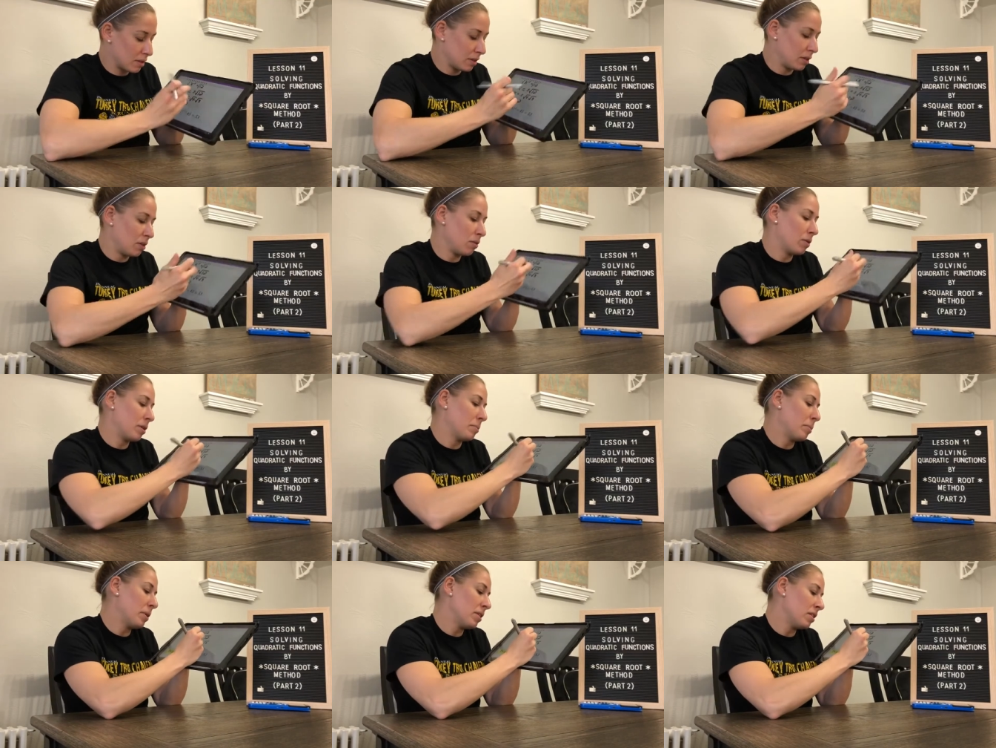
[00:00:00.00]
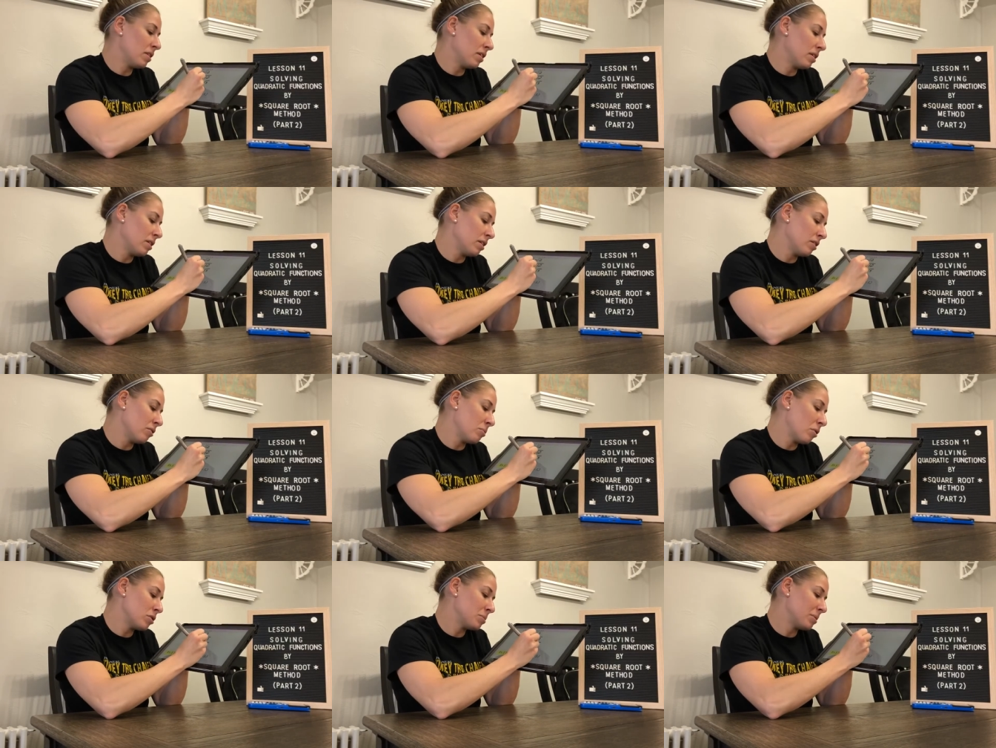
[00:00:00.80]
You can put the little
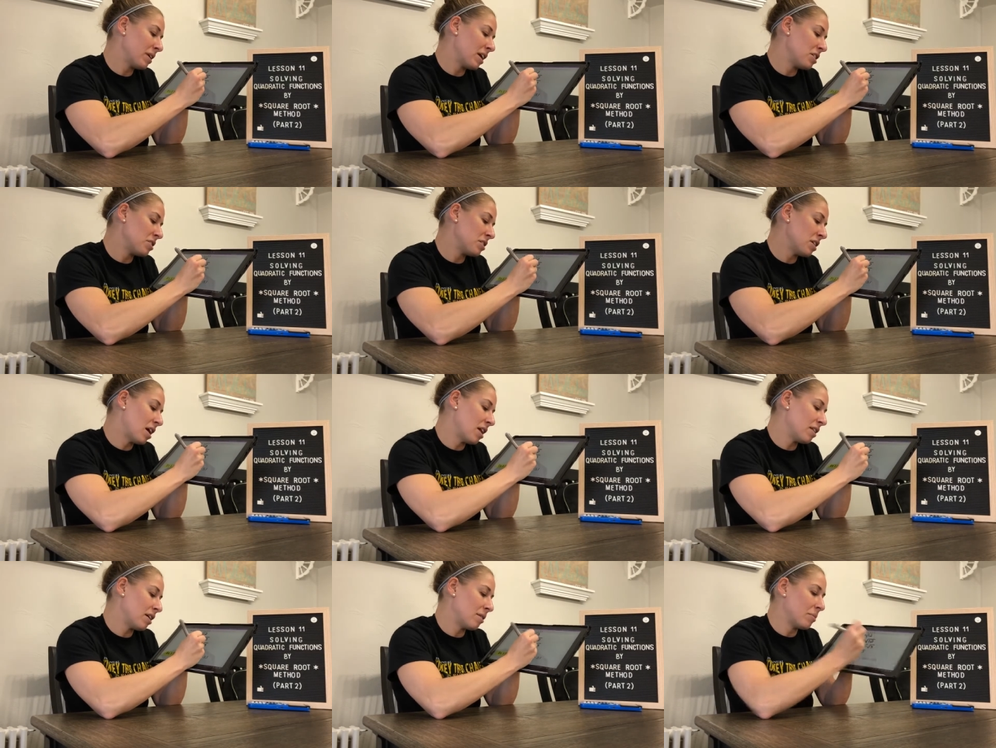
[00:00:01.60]
multiplication dot there,